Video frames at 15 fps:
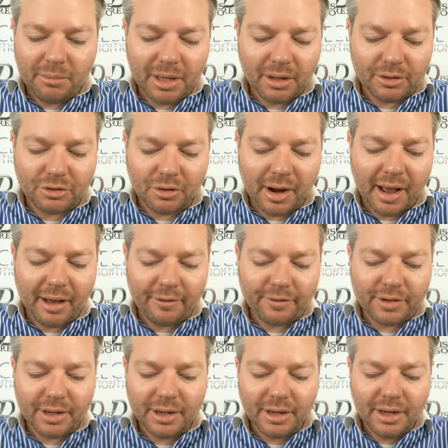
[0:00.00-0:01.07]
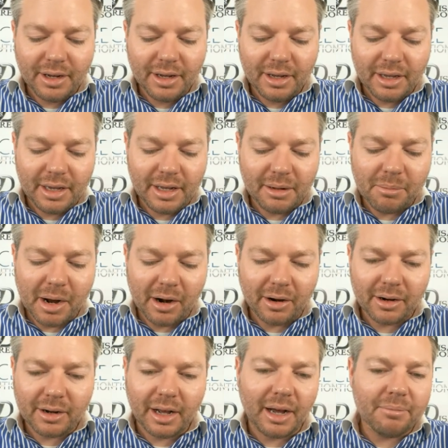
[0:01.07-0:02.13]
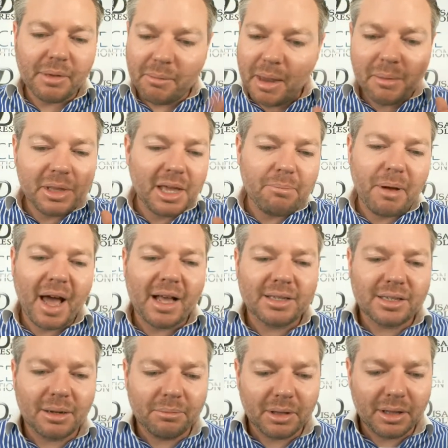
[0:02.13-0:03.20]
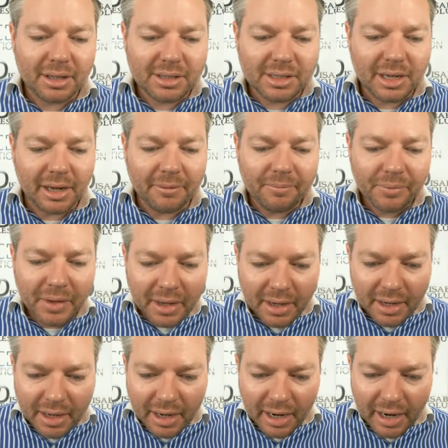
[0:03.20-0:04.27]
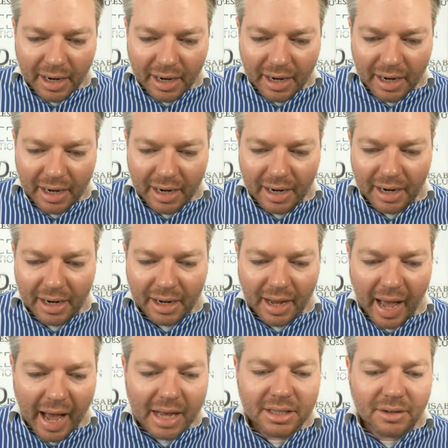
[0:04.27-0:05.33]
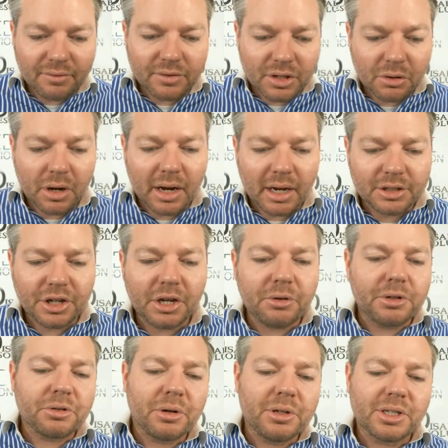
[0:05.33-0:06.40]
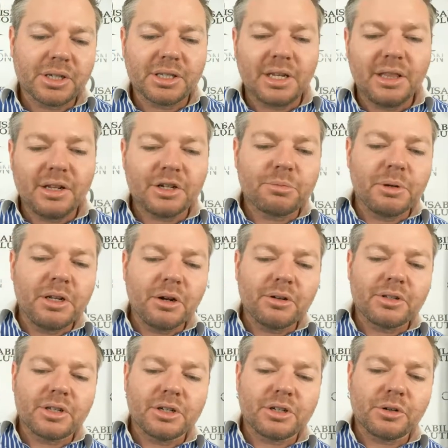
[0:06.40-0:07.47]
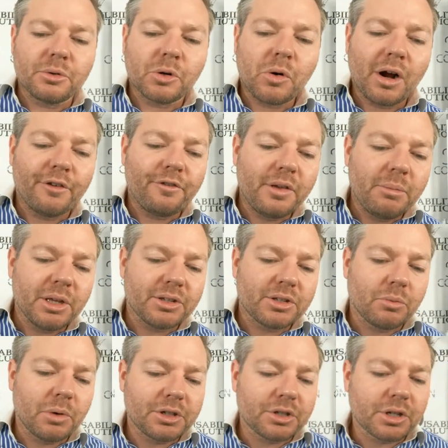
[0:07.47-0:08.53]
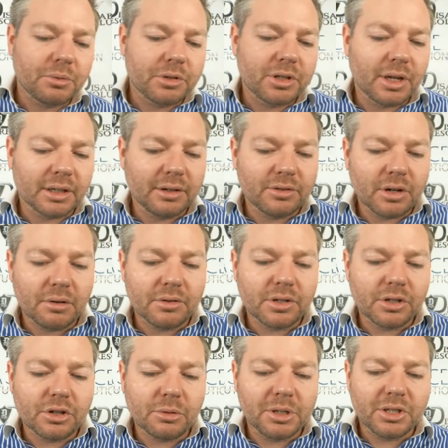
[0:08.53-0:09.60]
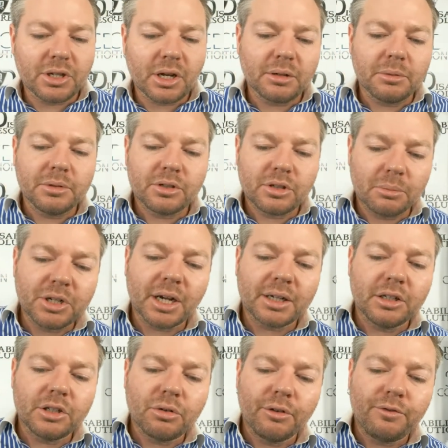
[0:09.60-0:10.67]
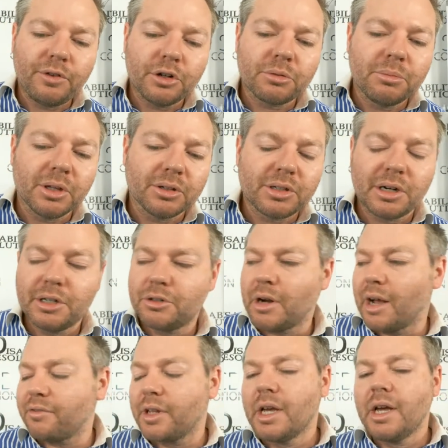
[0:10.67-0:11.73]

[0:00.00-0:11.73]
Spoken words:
draft in America. Then maybe they passed something. Let's see. As of January 2016, there's been no decision to require females to register with Selective Services or be subjected to a future military draft.